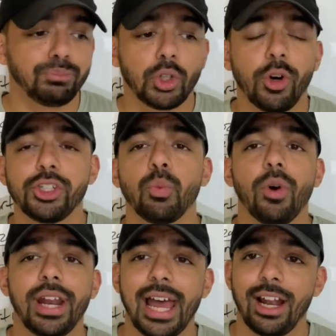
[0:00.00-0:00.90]
Christian
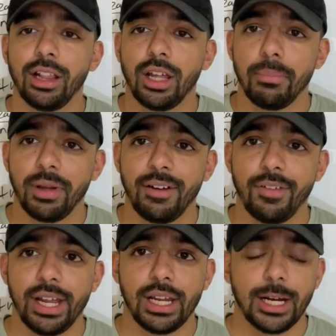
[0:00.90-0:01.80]
Wood had a little bit of
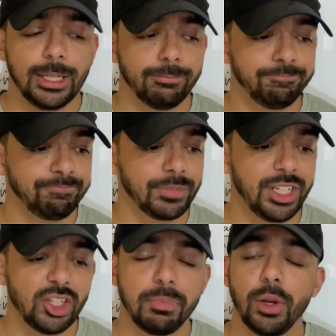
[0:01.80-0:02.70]
a um,
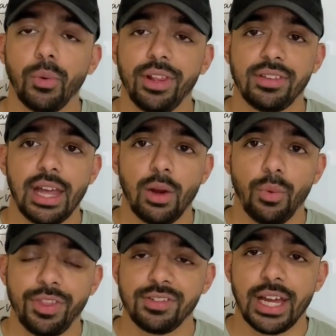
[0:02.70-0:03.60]
dispute with his,
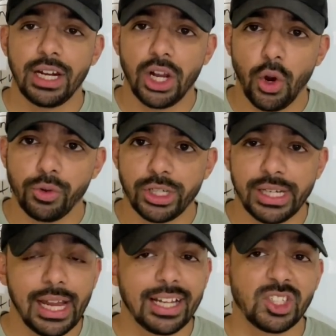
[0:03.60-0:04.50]
with his head coach, and
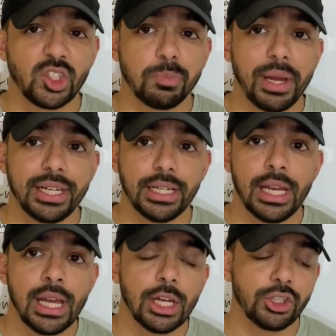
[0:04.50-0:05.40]
he got suspended.
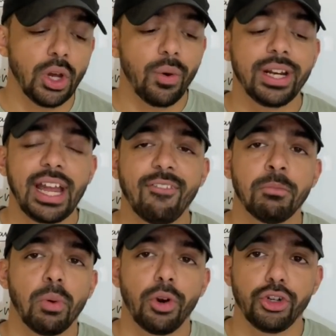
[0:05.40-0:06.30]
So did Kevin
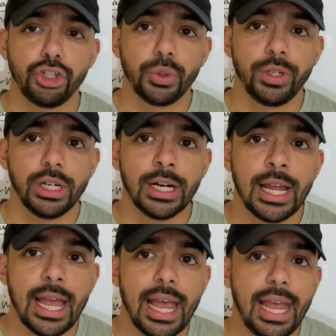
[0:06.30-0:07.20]
Porter Jr.
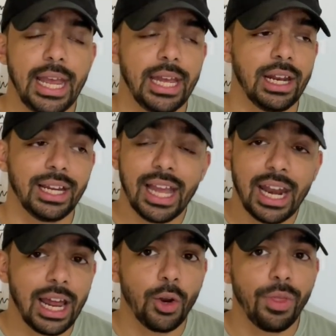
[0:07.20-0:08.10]
And again,
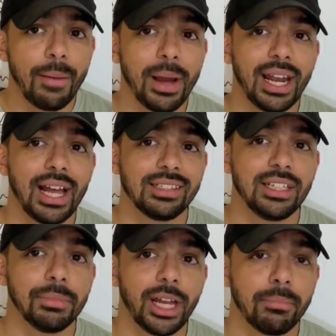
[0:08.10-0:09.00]
I know that might not
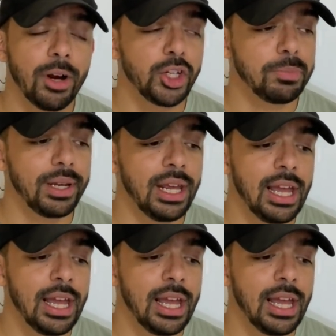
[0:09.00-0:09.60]
seem like much, but